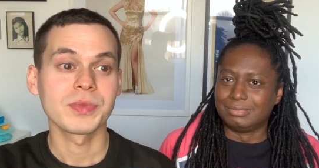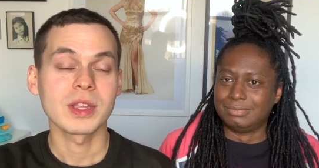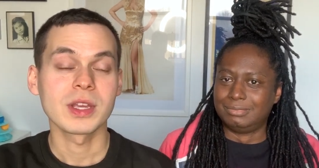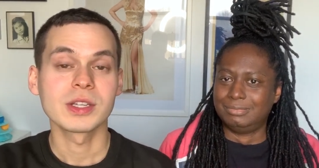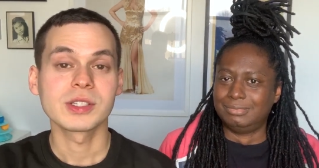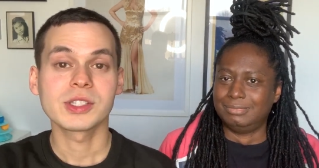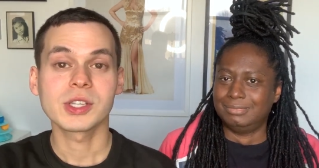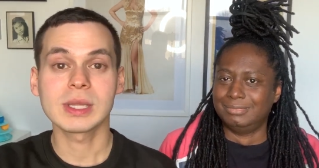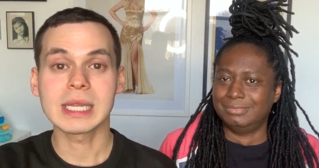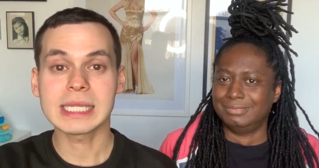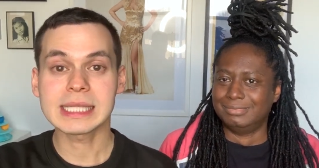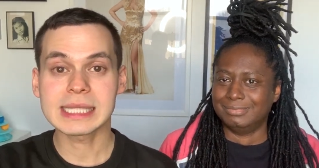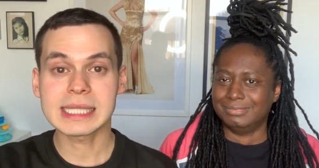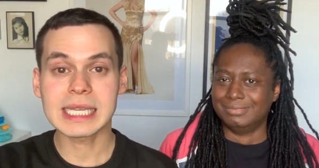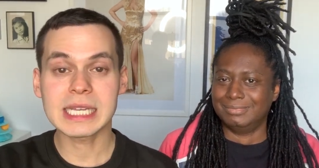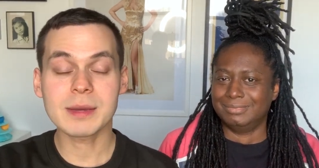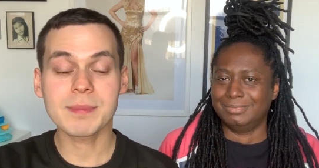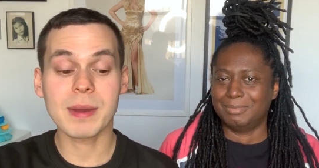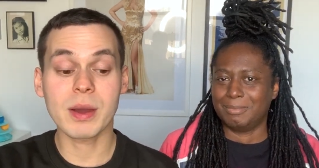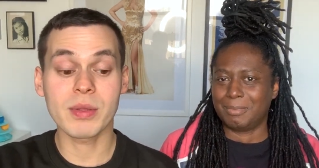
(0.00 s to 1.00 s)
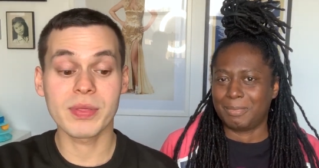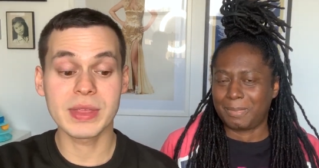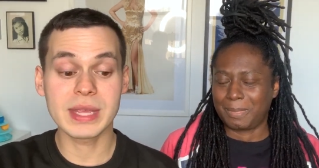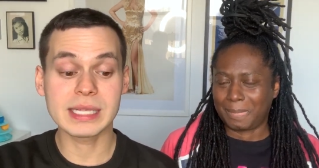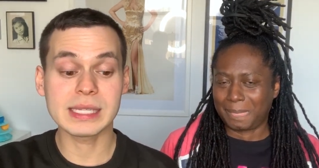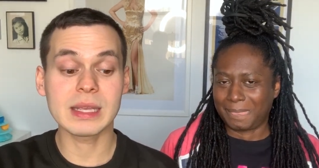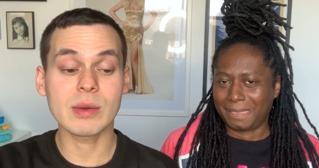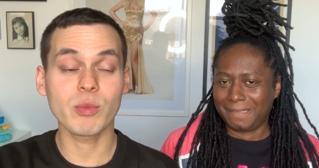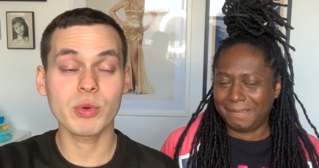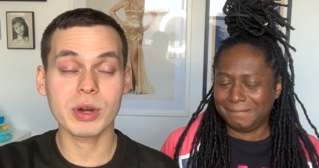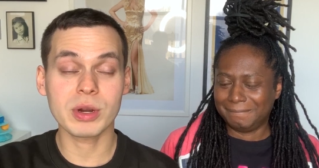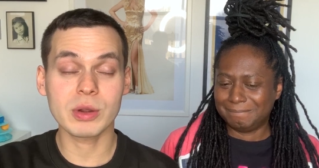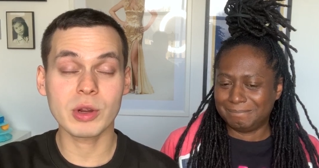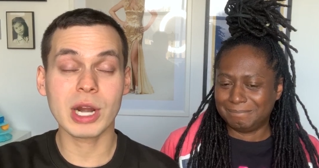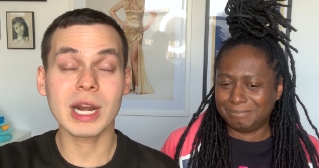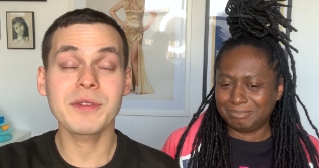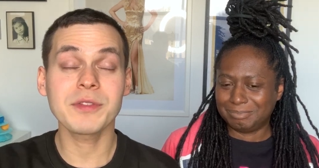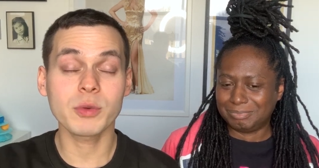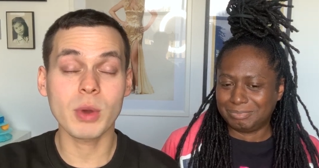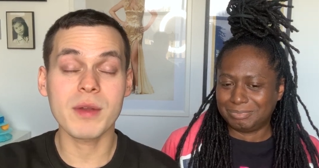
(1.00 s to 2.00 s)
Speaker 1: So let's think about this. We're going to have
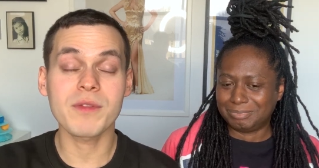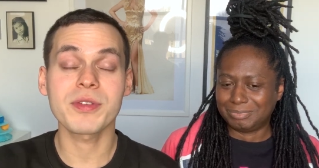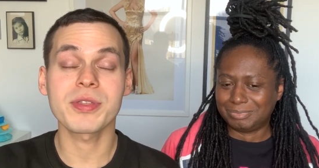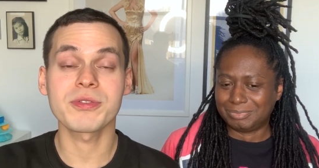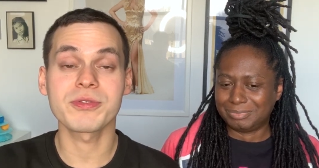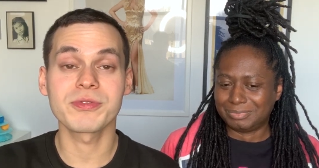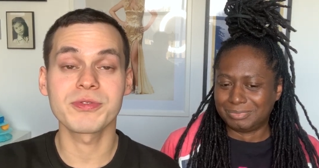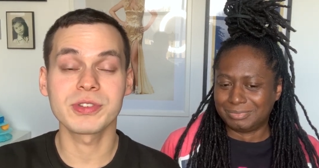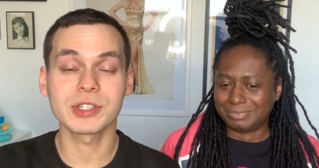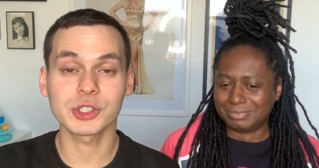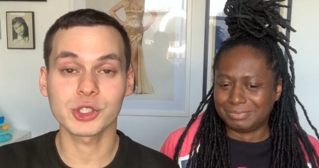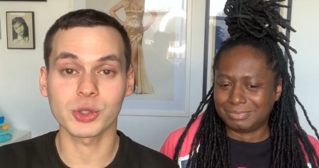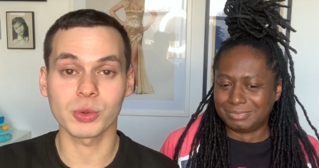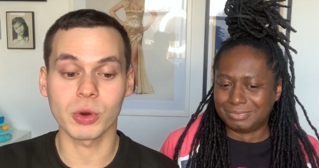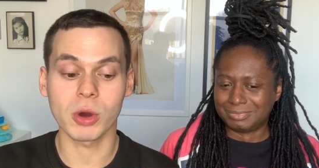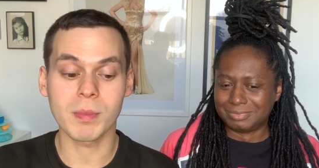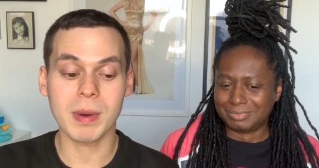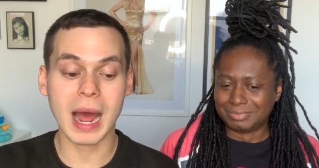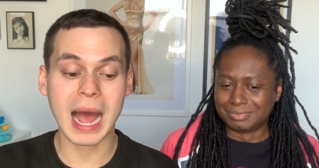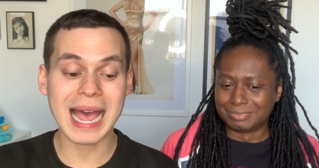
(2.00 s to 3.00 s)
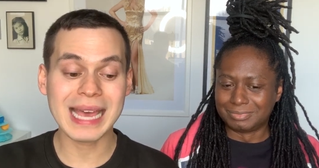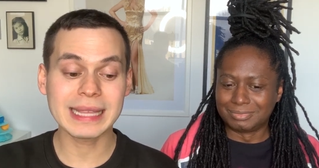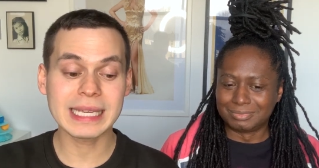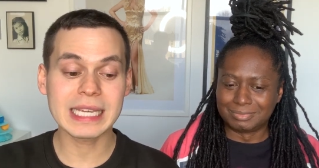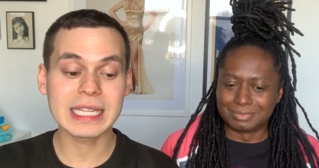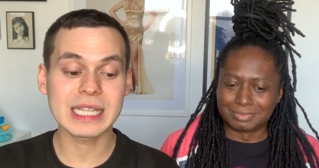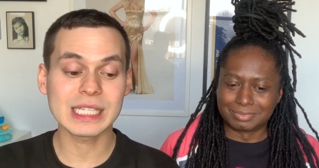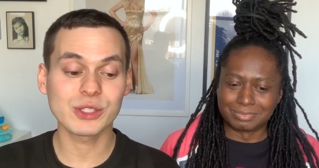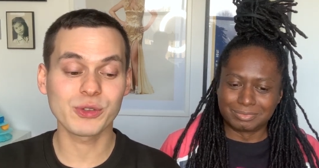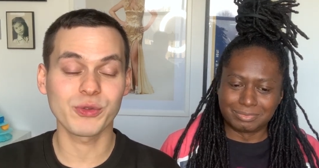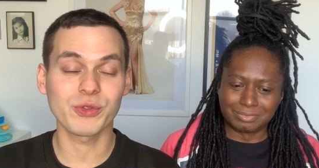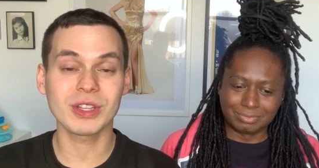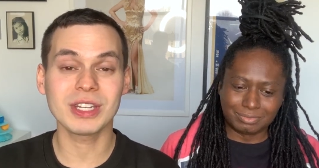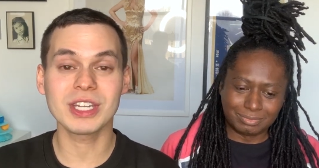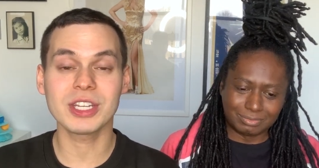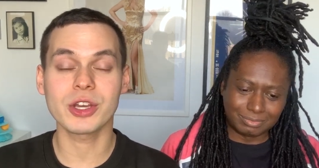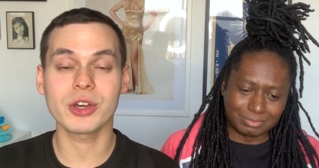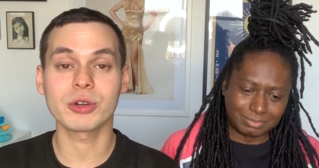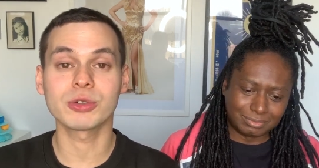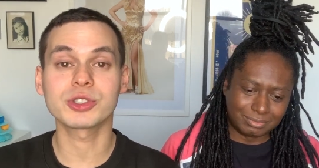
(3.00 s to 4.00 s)
to wait for the visual, but I think this
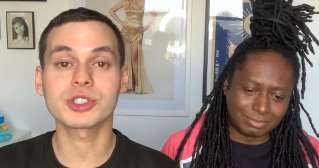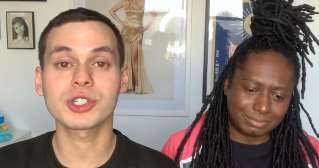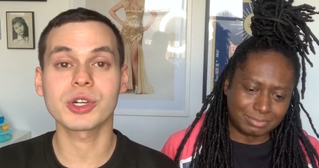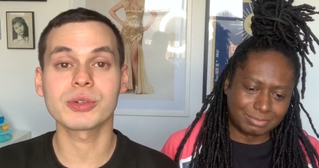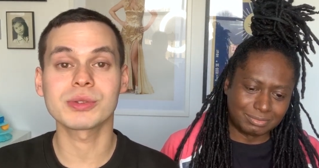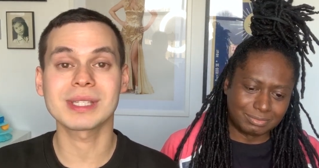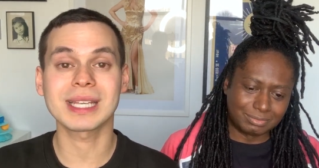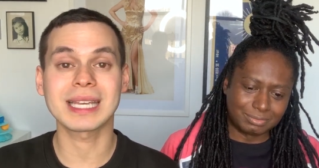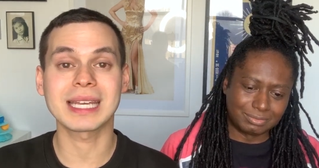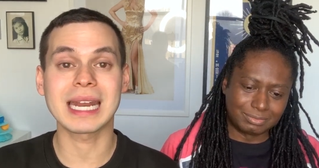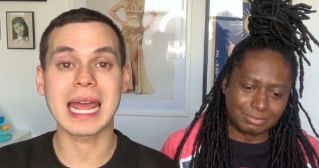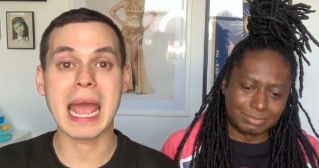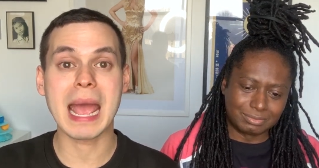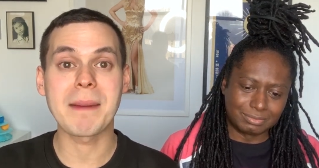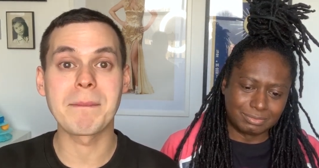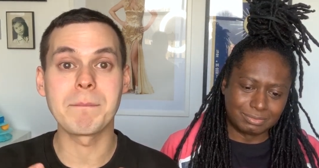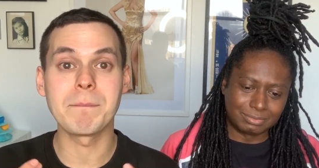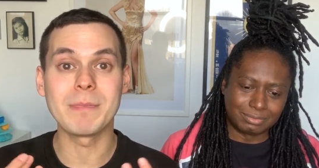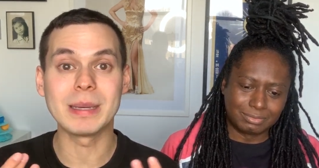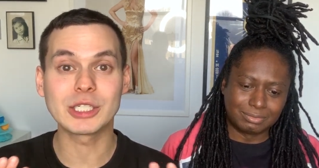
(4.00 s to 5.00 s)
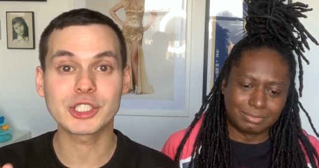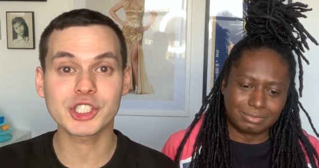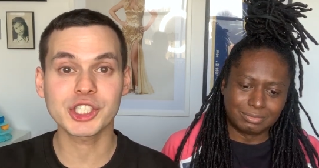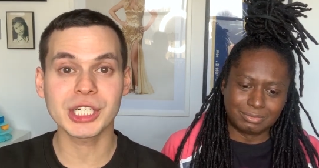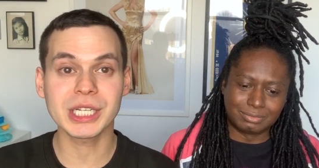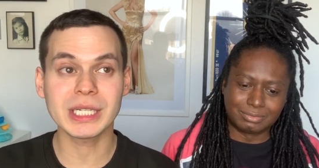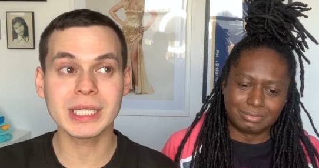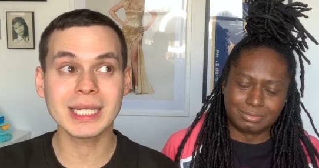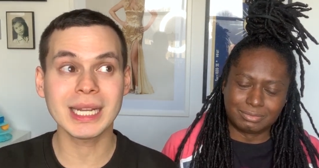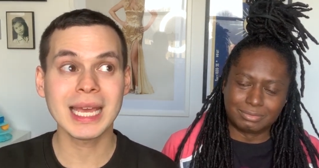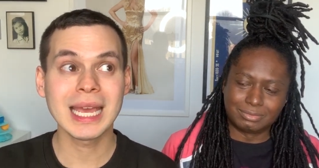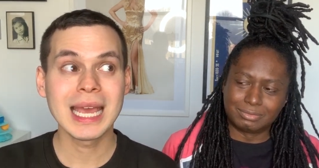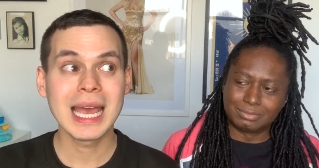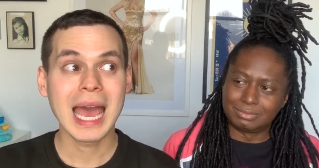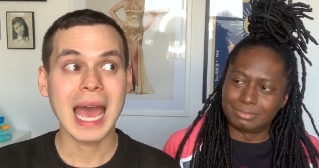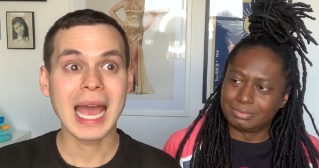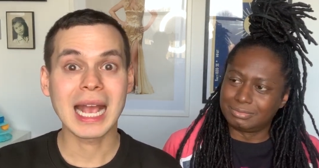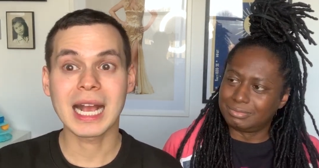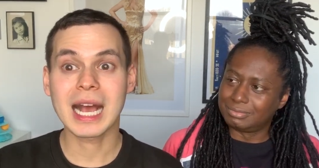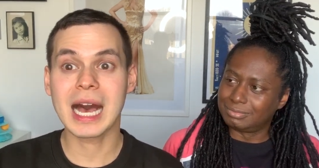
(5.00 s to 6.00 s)
video shows like an ambition
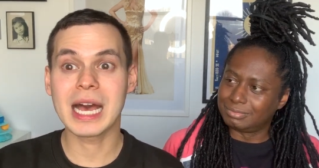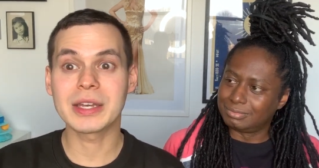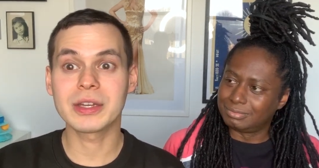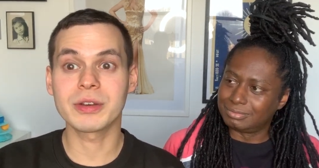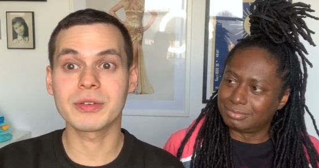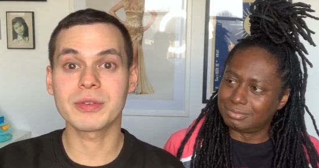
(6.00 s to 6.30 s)
and kind of